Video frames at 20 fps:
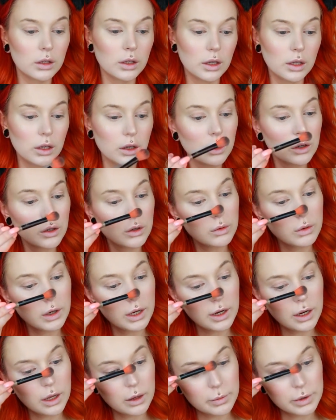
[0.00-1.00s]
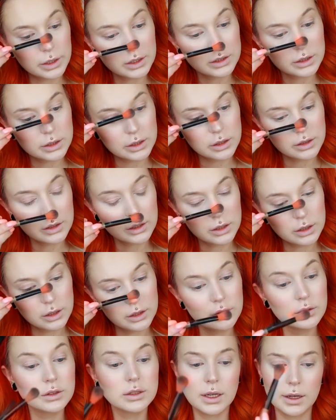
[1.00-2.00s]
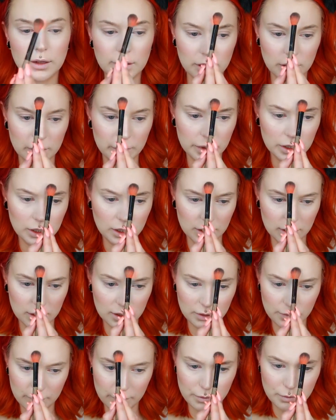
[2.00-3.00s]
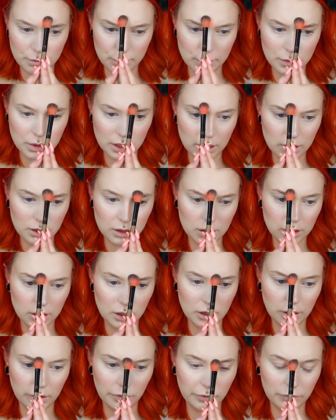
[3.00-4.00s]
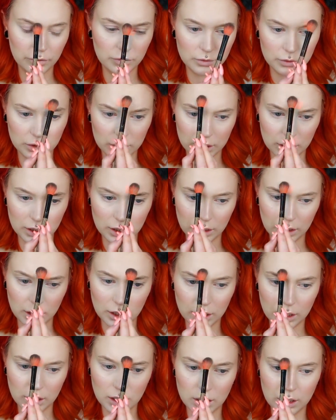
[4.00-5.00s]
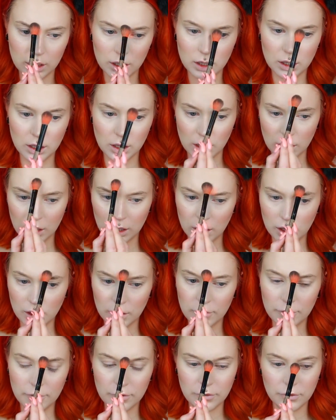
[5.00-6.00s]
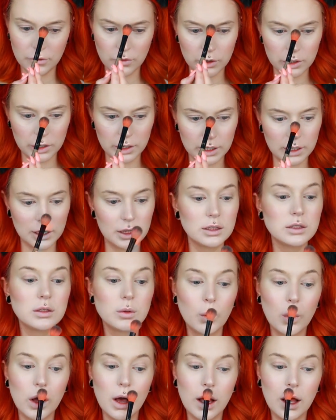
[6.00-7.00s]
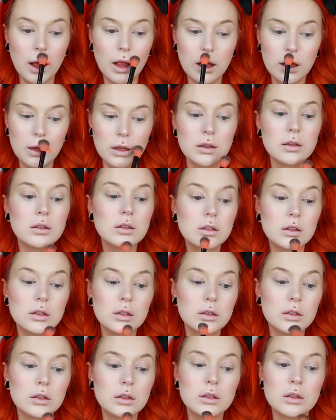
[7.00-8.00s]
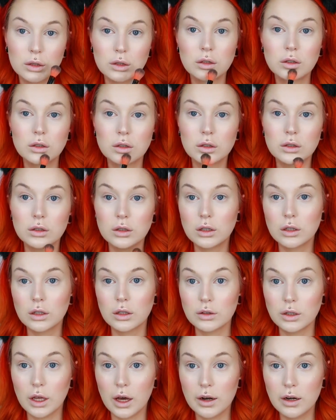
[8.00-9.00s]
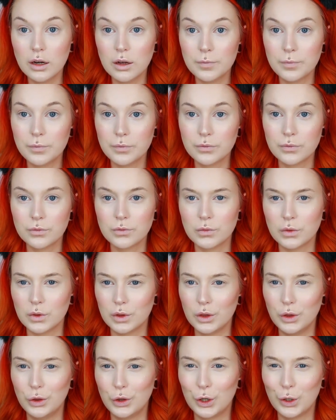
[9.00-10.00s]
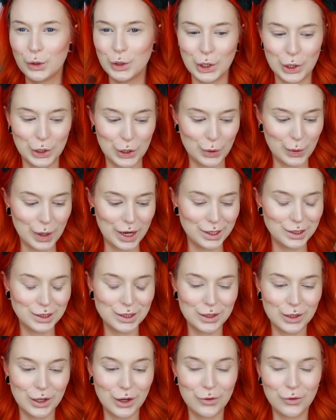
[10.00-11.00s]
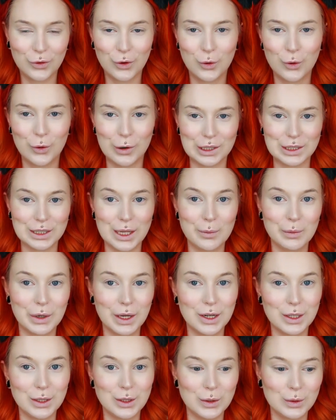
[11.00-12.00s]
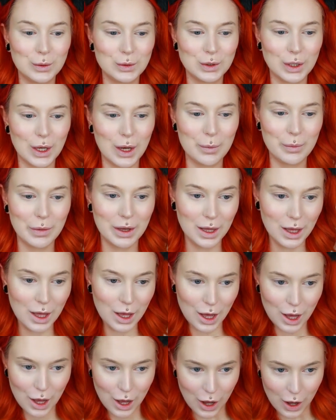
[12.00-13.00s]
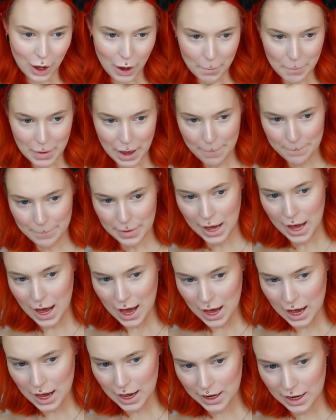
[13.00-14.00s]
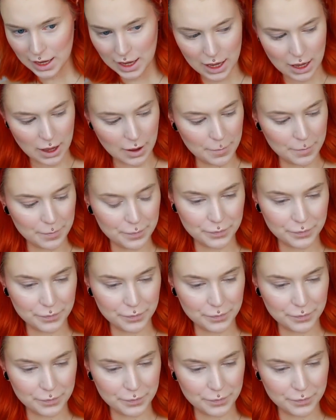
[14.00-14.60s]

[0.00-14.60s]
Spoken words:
Okay, you know what? I'm actually gonna use a little bit in the middle of the forehead as well. Done? No, you know what? Of course I'm gonna use some on my body.